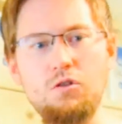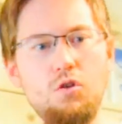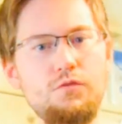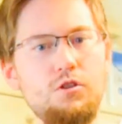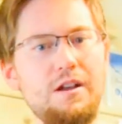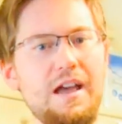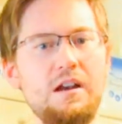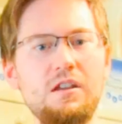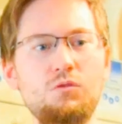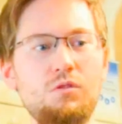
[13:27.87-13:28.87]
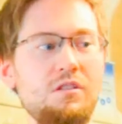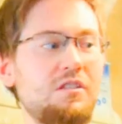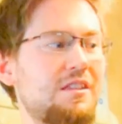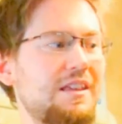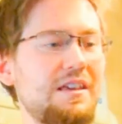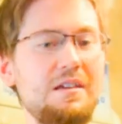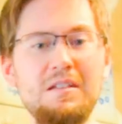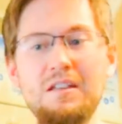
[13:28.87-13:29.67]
over and you will see